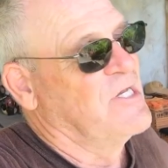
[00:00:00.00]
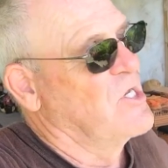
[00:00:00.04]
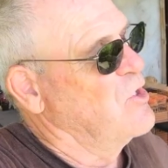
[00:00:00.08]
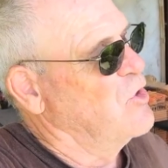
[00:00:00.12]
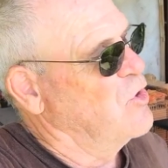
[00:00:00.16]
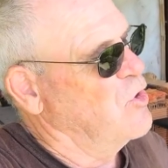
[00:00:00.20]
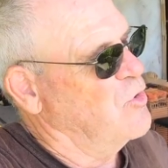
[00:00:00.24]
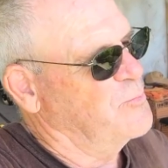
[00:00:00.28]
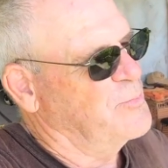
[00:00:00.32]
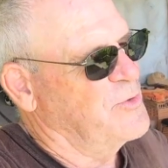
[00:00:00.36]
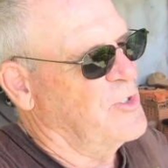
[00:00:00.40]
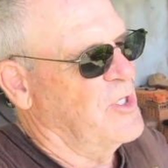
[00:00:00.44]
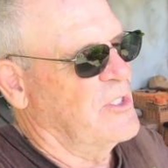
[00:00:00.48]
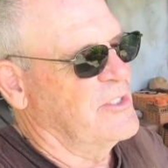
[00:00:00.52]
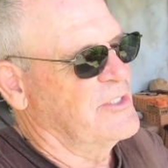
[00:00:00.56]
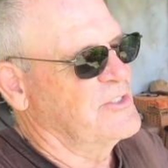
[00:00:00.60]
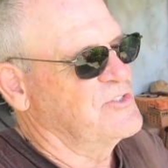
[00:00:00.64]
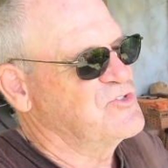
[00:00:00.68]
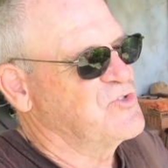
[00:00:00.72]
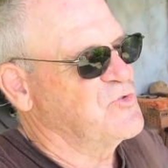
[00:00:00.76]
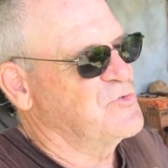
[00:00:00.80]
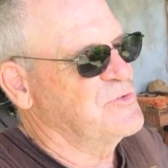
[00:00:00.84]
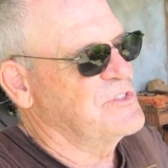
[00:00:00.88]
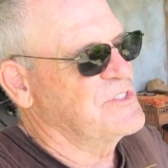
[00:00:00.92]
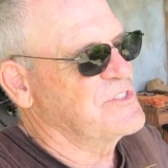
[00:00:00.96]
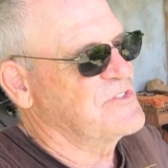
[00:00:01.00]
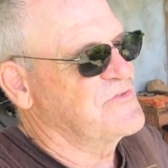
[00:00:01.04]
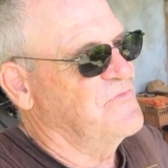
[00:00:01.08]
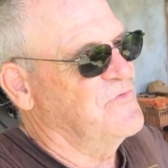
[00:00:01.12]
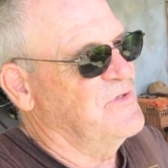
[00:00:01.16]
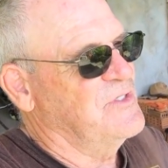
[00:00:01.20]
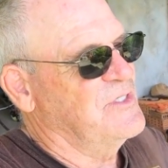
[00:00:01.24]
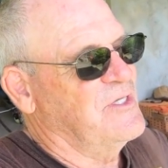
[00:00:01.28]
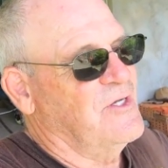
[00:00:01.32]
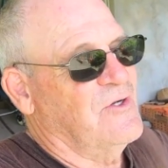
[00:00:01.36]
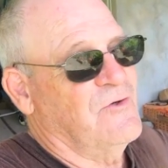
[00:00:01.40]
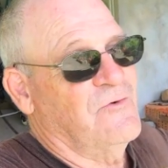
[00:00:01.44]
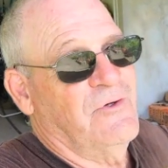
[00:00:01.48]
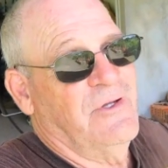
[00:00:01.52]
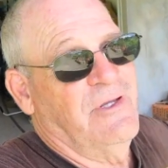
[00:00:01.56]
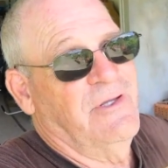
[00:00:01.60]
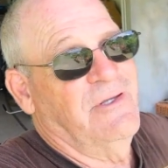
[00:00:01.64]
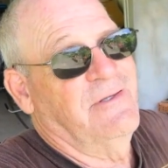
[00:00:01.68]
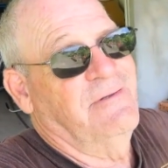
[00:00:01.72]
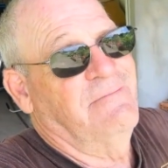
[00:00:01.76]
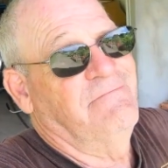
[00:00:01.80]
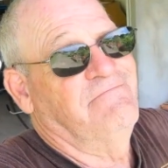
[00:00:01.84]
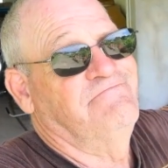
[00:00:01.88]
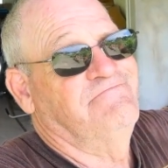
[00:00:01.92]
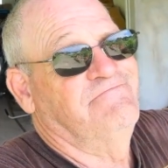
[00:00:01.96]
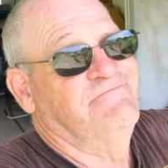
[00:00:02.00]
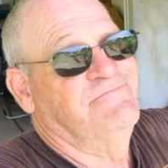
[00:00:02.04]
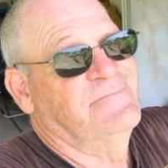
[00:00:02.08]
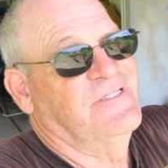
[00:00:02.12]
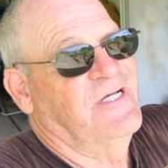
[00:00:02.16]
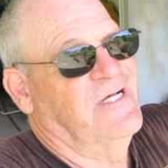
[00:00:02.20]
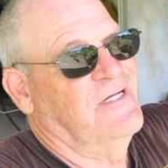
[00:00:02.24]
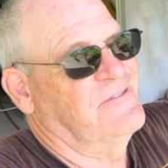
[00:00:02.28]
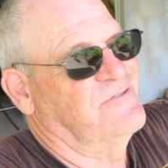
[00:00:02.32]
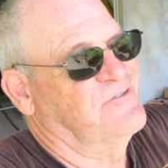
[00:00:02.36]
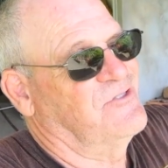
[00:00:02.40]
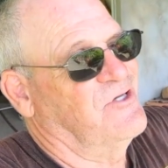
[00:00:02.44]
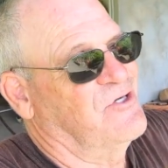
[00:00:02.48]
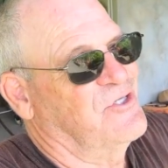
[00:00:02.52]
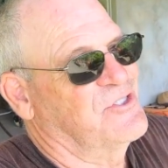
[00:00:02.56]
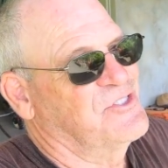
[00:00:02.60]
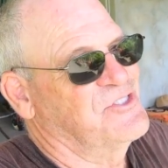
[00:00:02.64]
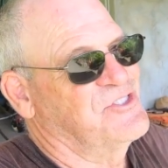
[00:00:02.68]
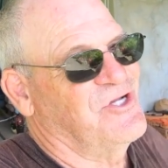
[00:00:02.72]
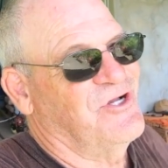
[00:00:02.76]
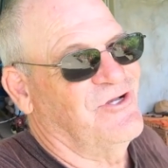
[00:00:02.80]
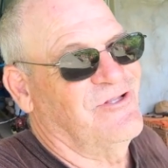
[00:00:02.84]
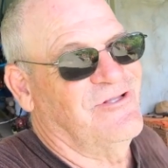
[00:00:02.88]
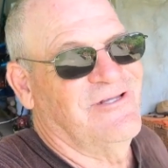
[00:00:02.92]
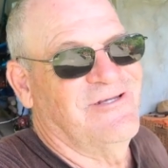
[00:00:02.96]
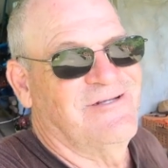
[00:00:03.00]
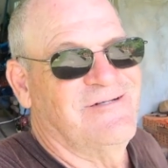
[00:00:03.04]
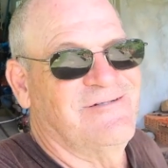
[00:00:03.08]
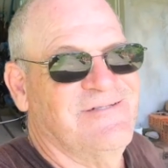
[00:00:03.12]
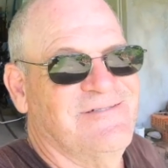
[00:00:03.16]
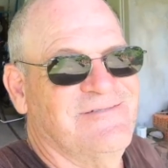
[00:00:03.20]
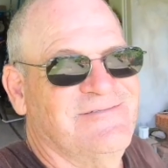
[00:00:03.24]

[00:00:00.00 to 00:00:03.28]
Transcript: hope y'all enjoyed this video, and I'll talk to y'all later.